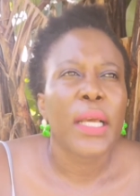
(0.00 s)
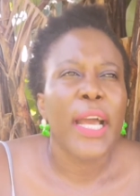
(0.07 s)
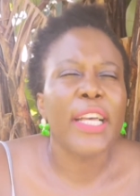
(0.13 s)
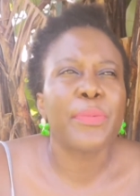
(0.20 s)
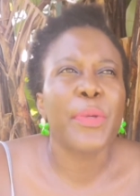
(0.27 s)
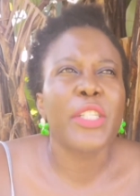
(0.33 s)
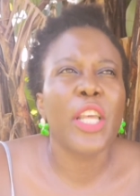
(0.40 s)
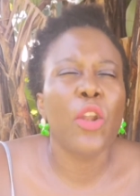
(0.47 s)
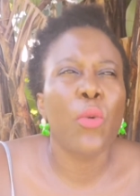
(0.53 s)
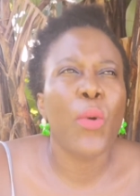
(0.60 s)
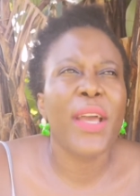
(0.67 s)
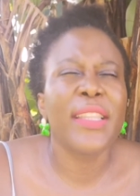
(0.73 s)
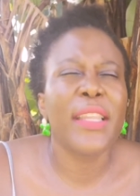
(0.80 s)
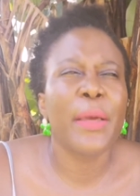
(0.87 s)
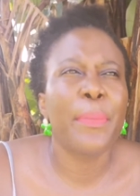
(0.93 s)
especially
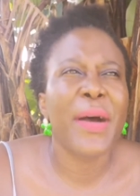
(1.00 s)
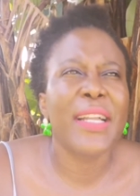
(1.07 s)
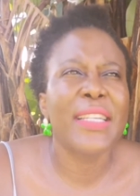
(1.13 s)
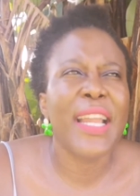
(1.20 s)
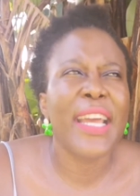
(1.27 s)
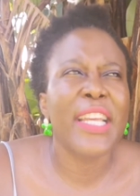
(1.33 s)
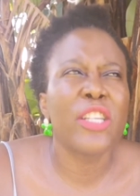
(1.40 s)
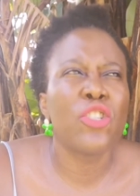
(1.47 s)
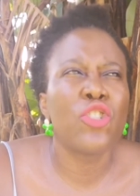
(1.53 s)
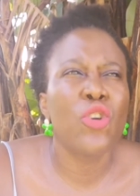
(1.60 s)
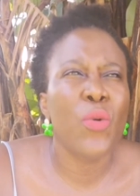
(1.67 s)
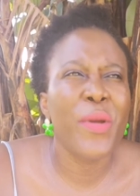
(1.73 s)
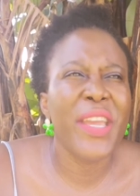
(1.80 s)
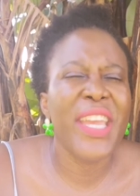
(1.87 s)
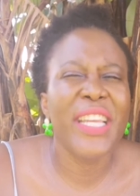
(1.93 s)
when the partner is
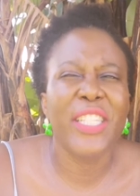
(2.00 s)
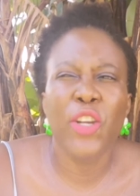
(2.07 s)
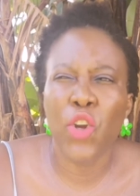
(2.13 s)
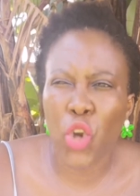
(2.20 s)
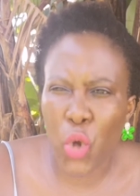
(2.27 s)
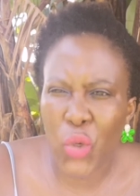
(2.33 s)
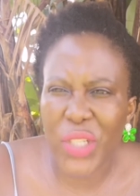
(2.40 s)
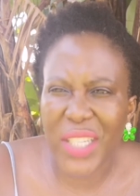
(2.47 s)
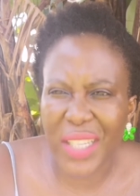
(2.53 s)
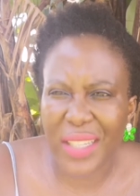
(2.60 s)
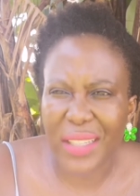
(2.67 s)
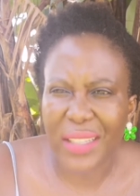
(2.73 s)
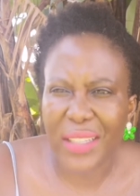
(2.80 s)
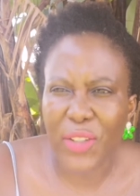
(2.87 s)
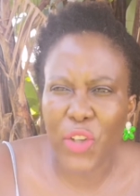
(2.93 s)
doing it
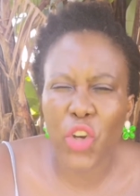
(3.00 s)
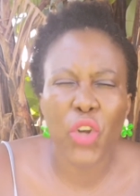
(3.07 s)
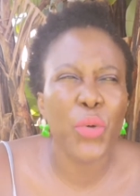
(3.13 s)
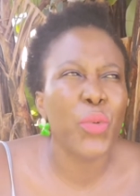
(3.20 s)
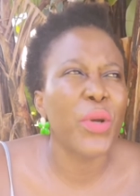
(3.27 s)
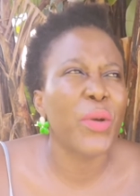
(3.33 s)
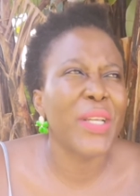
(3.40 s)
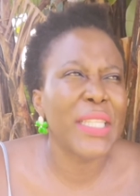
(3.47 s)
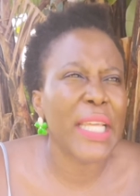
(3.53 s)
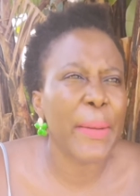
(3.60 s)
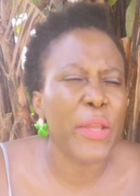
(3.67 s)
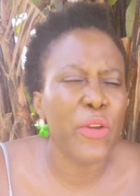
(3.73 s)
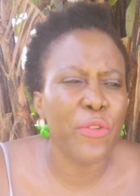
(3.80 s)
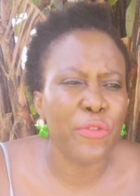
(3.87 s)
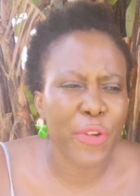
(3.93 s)
gloating. When
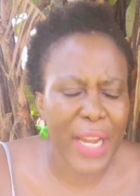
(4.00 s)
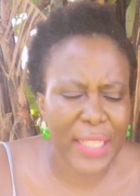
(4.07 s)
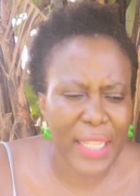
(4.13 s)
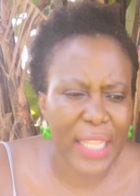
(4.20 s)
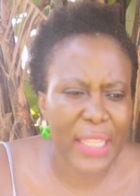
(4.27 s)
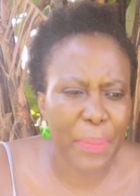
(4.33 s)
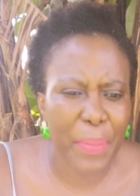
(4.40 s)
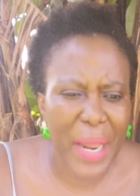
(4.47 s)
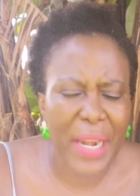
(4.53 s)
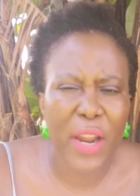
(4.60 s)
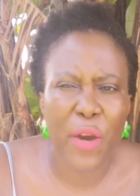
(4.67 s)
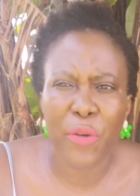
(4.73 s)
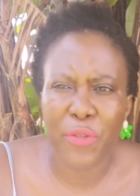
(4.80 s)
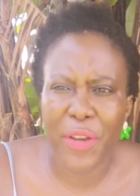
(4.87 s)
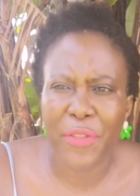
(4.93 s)
you find that the partner
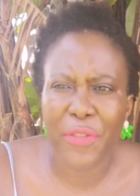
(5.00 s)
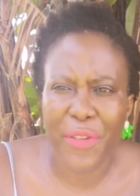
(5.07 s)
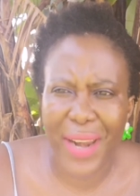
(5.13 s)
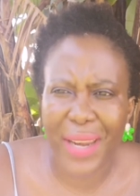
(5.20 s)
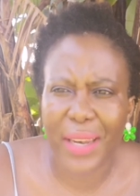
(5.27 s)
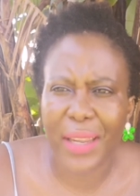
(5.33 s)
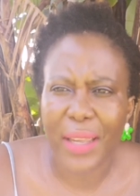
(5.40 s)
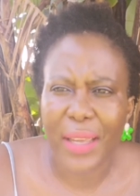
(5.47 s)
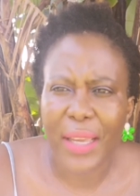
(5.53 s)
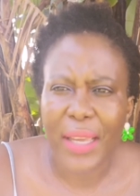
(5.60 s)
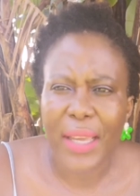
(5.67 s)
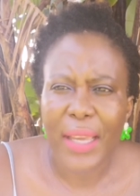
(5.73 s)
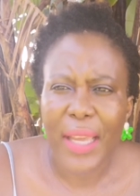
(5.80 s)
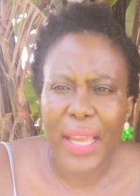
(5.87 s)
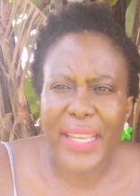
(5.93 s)
of your friend
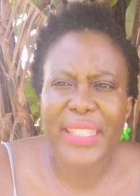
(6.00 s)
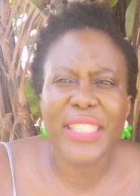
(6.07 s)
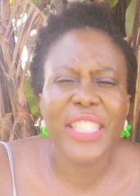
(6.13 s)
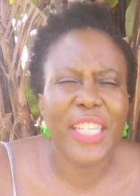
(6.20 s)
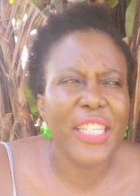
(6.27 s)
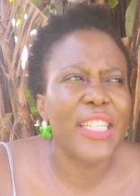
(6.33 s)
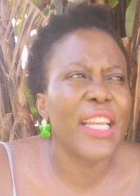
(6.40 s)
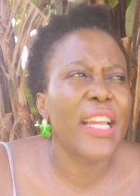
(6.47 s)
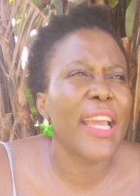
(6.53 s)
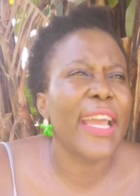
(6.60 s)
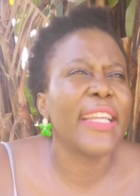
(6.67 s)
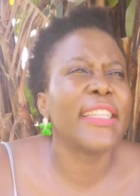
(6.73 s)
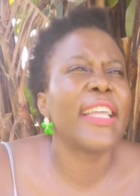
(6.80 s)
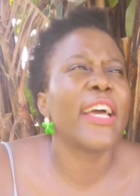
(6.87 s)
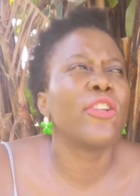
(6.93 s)
is cheating
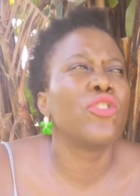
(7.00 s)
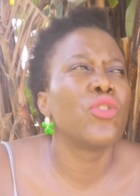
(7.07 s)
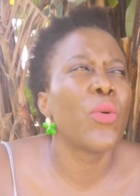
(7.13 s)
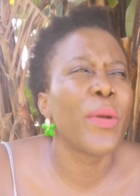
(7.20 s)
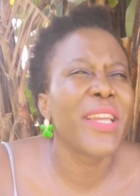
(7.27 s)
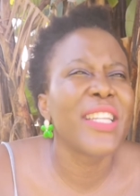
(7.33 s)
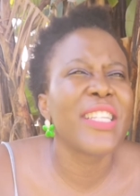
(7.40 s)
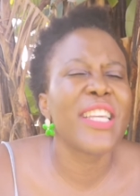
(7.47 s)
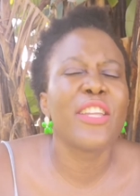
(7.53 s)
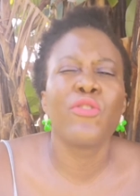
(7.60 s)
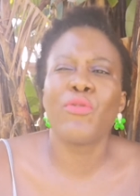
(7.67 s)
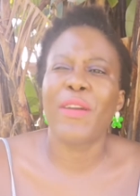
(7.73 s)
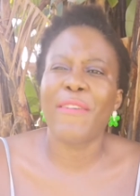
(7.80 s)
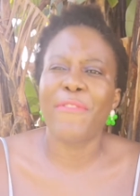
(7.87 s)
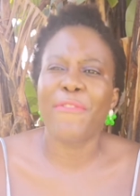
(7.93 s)
and they're doing it
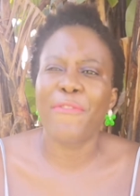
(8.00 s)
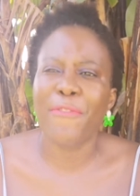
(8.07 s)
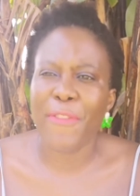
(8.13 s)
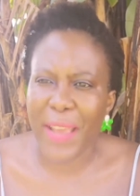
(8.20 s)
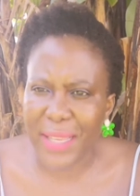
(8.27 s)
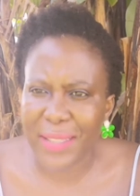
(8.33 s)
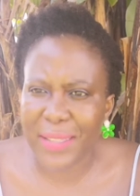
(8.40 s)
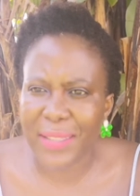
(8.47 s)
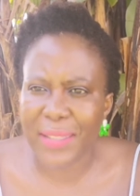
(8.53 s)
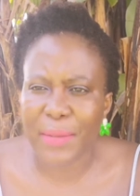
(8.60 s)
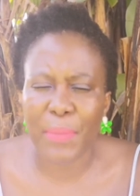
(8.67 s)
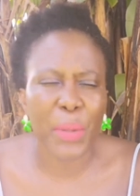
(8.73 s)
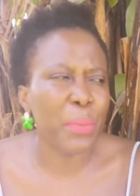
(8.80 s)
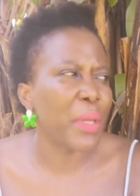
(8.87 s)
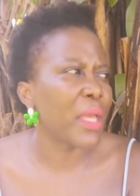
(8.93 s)
in your face.
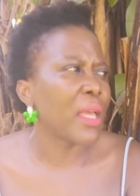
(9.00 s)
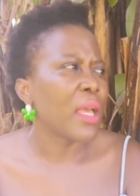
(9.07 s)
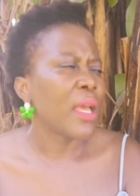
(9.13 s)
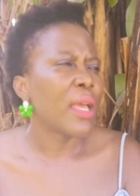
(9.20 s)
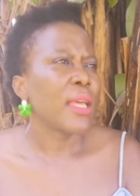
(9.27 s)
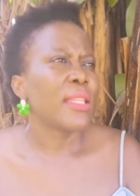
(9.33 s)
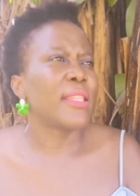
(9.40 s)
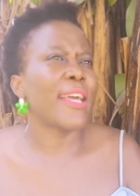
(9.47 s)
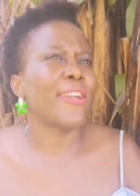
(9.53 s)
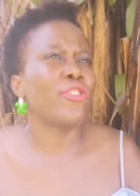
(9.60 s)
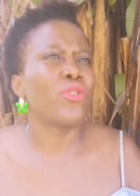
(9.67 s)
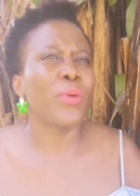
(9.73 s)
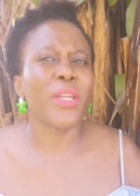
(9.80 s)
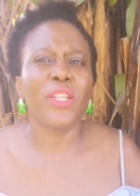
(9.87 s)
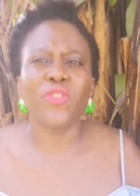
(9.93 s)
Maybe they're
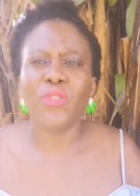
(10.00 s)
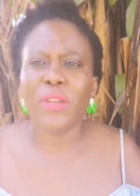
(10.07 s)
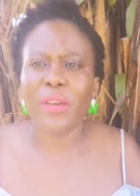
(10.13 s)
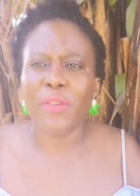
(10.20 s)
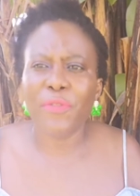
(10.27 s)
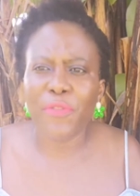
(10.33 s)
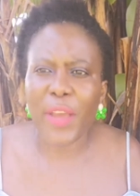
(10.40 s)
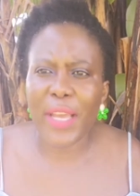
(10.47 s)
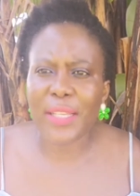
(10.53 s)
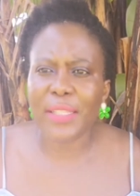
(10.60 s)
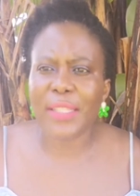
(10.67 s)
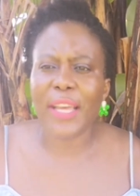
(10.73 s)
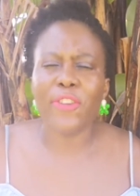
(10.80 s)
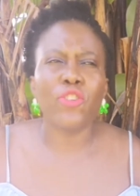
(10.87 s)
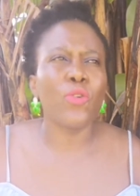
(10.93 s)
doing it in your face,
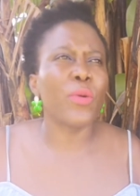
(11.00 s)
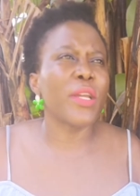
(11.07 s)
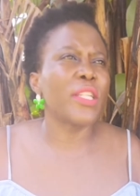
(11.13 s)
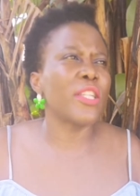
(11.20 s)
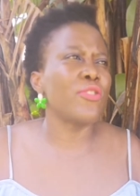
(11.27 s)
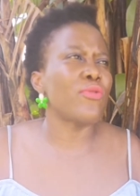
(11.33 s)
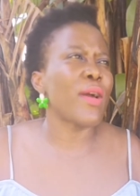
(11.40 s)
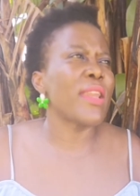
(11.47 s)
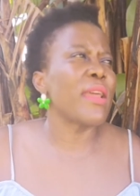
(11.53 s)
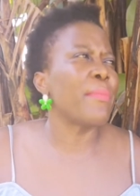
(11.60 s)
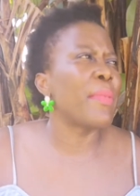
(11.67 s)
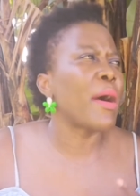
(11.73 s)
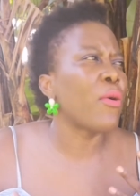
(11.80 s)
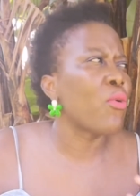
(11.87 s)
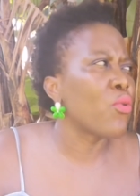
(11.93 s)
they're doing it in your
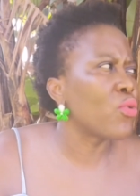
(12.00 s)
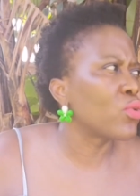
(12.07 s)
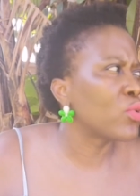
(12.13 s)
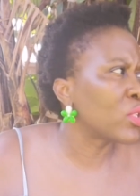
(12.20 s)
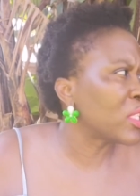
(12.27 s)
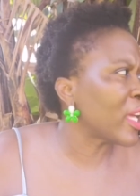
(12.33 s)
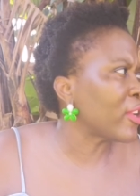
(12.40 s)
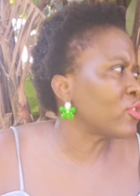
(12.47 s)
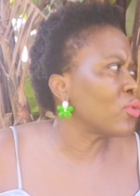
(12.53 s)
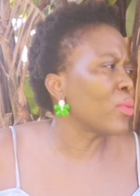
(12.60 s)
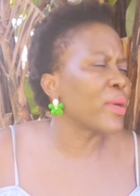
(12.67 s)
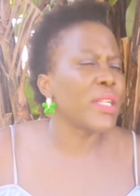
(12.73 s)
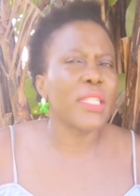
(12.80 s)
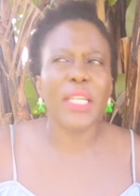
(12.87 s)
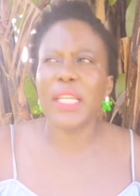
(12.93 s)
neighborhood, they're
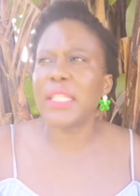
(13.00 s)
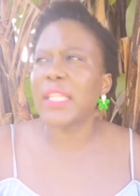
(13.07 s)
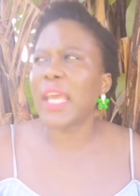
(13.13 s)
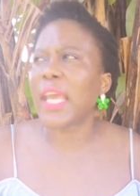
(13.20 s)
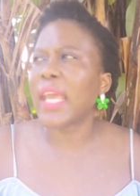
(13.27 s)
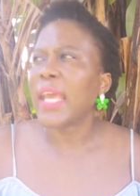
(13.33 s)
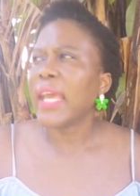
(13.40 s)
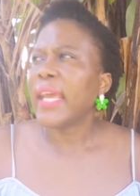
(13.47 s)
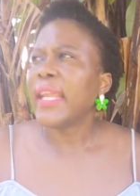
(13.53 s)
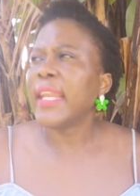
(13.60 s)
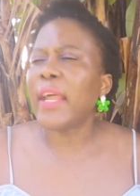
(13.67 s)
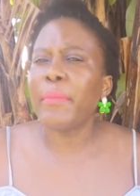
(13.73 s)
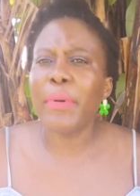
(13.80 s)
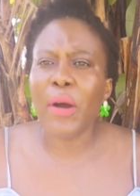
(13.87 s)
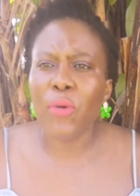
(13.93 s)
doing it in the
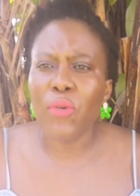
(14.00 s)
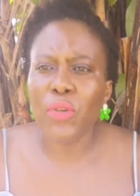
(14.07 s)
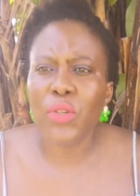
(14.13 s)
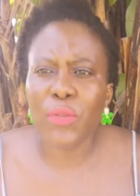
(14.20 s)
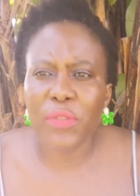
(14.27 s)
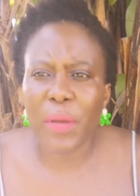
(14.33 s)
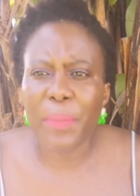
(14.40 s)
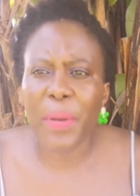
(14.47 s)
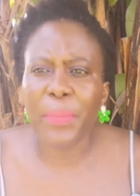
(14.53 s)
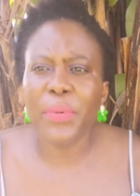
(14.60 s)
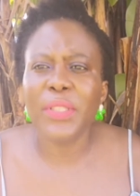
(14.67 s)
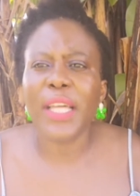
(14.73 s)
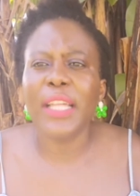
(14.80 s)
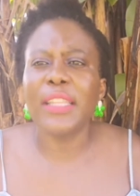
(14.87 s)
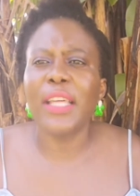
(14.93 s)
neighborhood of the people
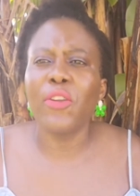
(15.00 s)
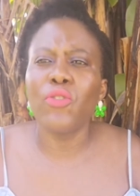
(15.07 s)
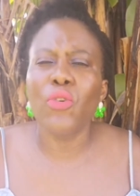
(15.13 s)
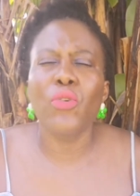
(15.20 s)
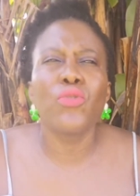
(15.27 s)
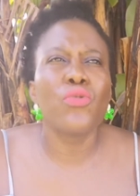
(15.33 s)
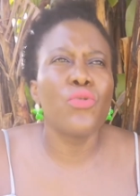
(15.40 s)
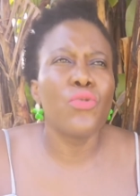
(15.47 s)
that they know,